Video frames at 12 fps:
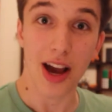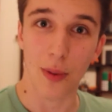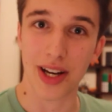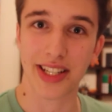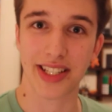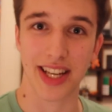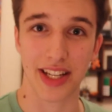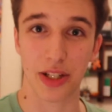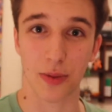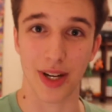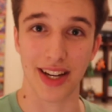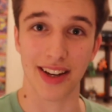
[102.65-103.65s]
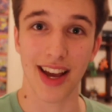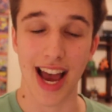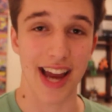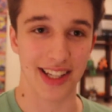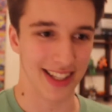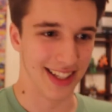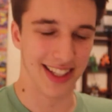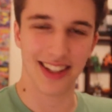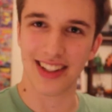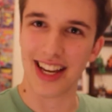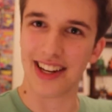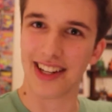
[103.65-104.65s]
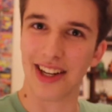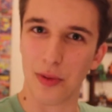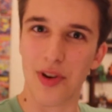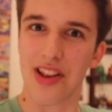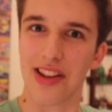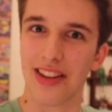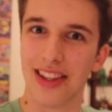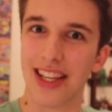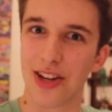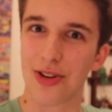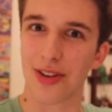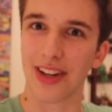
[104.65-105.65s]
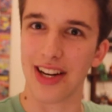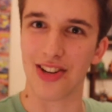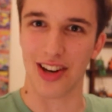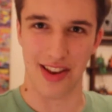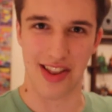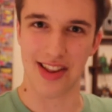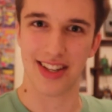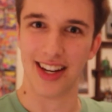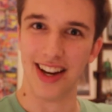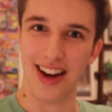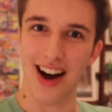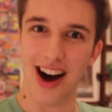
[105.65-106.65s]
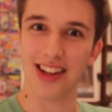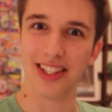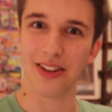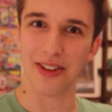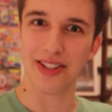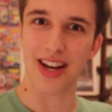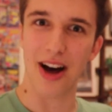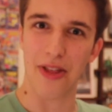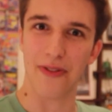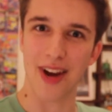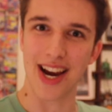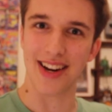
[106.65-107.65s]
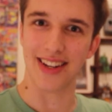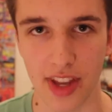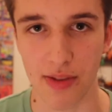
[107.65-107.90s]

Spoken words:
went to Tatooine and little Anakin was literally just a little Darth Vader.